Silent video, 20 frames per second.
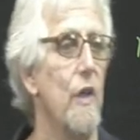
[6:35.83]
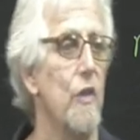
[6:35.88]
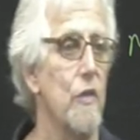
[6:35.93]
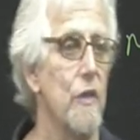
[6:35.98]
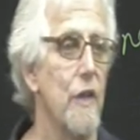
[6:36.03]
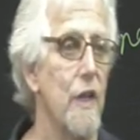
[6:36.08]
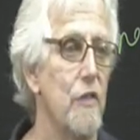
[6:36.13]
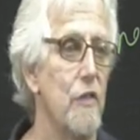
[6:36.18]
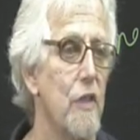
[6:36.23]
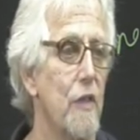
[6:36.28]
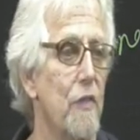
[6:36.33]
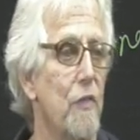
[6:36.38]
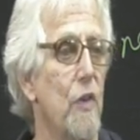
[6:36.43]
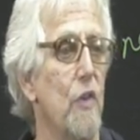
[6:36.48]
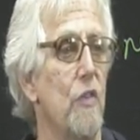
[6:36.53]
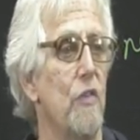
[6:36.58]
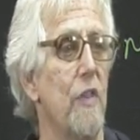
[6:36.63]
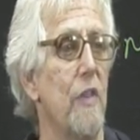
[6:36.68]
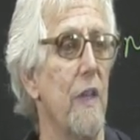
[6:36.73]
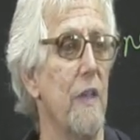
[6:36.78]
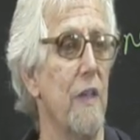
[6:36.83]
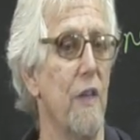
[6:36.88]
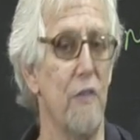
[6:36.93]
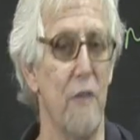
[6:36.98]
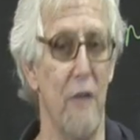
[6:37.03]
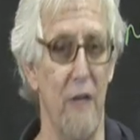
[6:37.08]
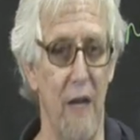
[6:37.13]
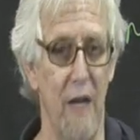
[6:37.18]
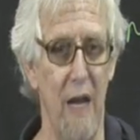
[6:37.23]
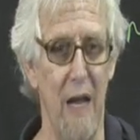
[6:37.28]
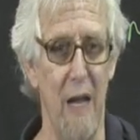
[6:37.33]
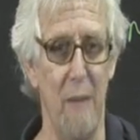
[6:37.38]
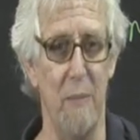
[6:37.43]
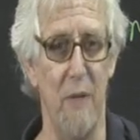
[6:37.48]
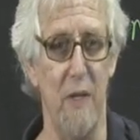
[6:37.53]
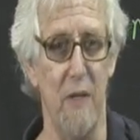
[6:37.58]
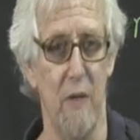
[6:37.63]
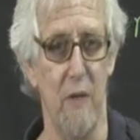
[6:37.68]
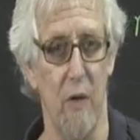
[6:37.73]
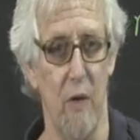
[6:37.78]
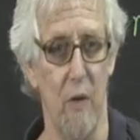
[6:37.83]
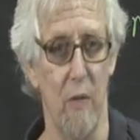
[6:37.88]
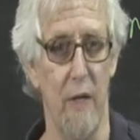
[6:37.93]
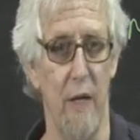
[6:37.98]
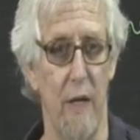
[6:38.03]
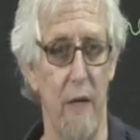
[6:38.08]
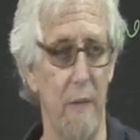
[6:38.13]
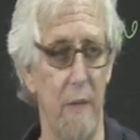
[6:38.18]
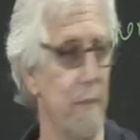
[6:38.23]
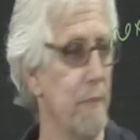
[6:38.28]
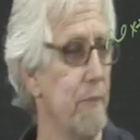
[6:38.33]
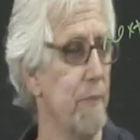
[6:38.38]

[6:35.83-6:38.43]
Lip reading: So that's the first thing that's going to happen, okay?